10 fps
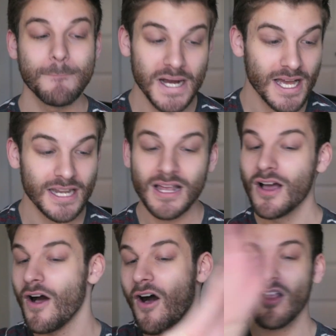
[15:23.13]

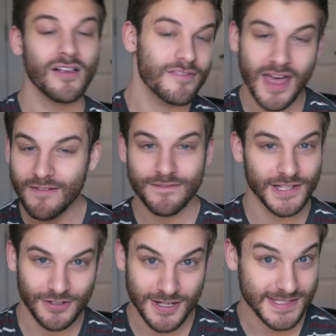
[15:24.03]
But all of that
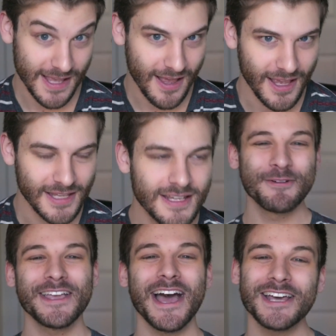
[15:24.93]
filler aside,
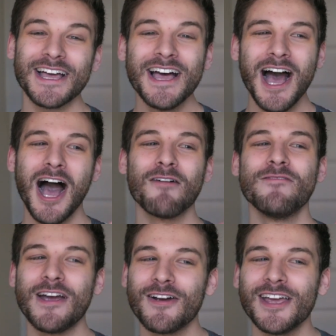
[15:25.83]
we get a
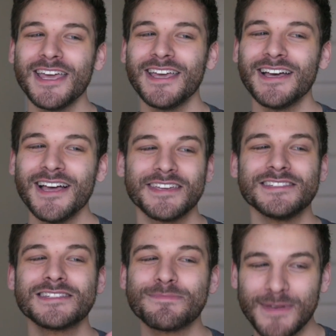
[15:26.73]
very
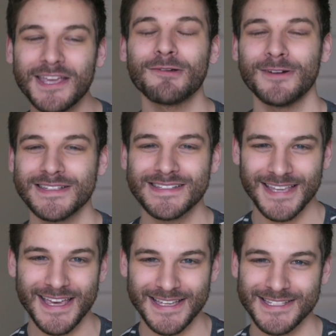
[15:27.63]
conspicuous
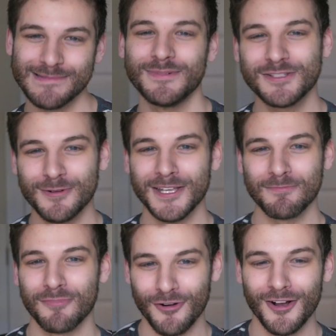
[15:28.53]
kiss
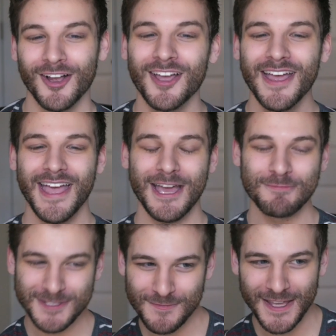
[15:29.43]
between Brooke and
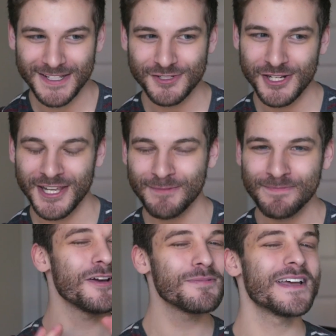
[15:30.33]
Miss
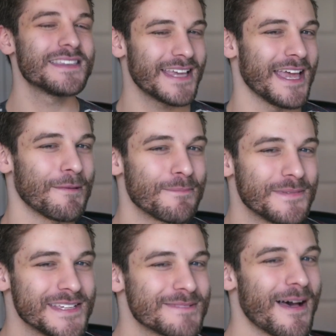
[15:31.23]
Vanjie. They're playing the game,
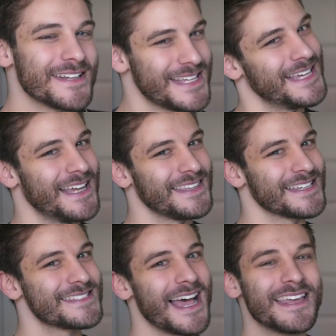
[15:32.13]
is my take on
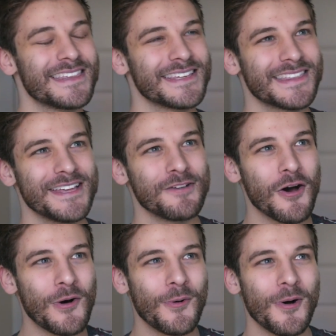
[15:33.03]
this. I think they
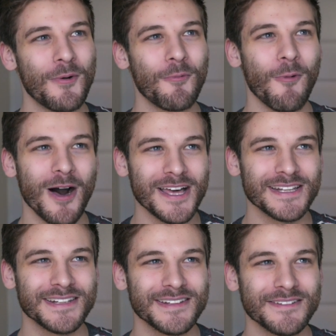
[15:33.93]
know
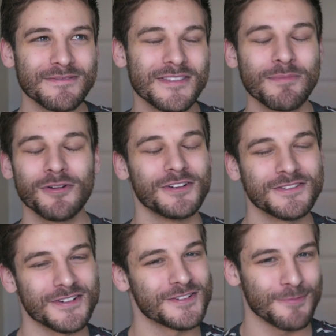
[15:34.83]
what the
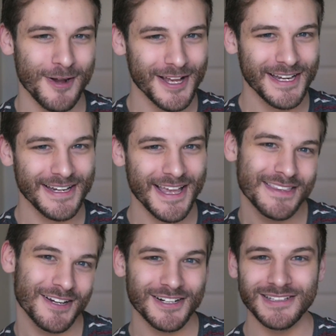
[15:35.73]
producers want,
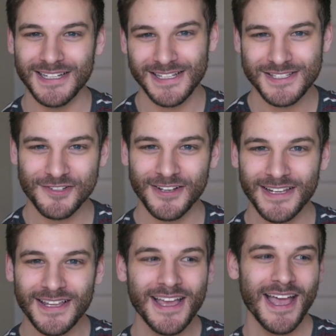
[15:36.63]
and they're gonna lean into
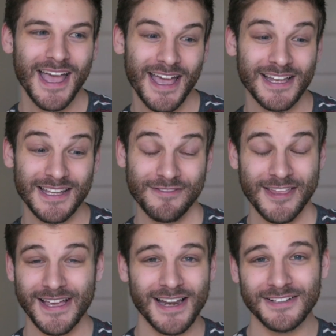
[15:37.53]
it. And if
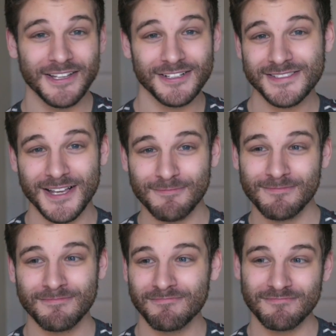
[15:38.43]
they get a little
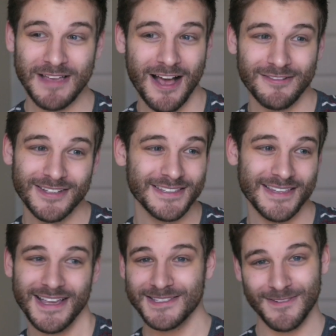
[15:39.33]
something out of it,
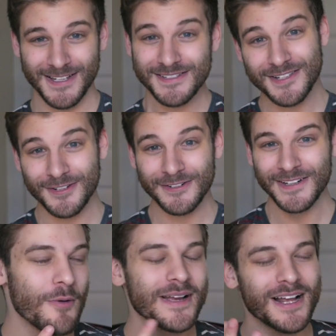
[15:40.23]
then that's fine too.
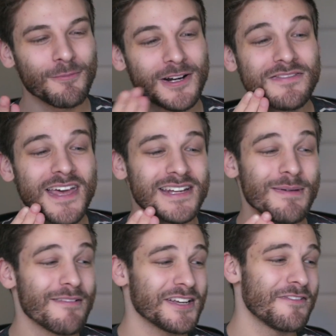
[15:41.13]
Oh my god, what if they end
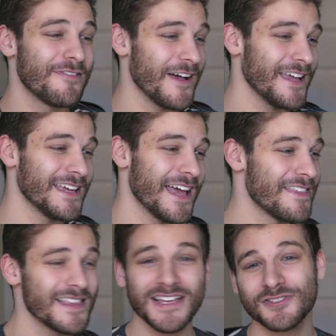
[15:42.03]
up having a fight
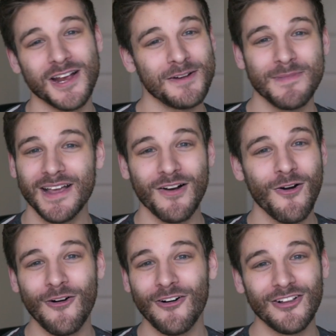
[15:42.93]
and they like try and make a
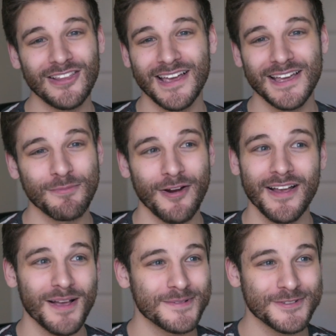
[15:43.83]
whole like
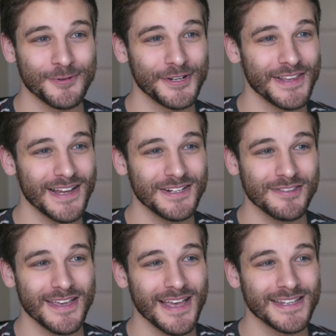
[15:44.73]
breakup storyline
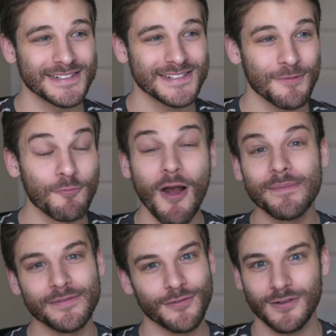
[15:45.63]
near the end,
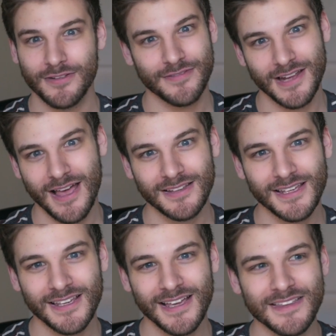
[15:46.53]
right before the
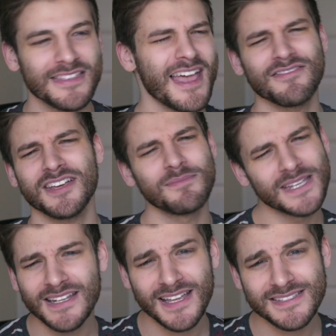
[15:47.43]
finale, and then they have to
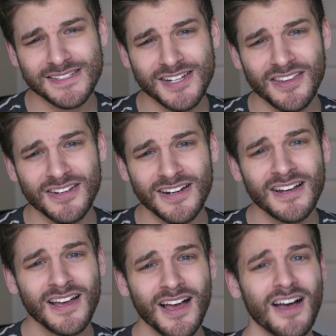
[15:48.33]
compete against each other?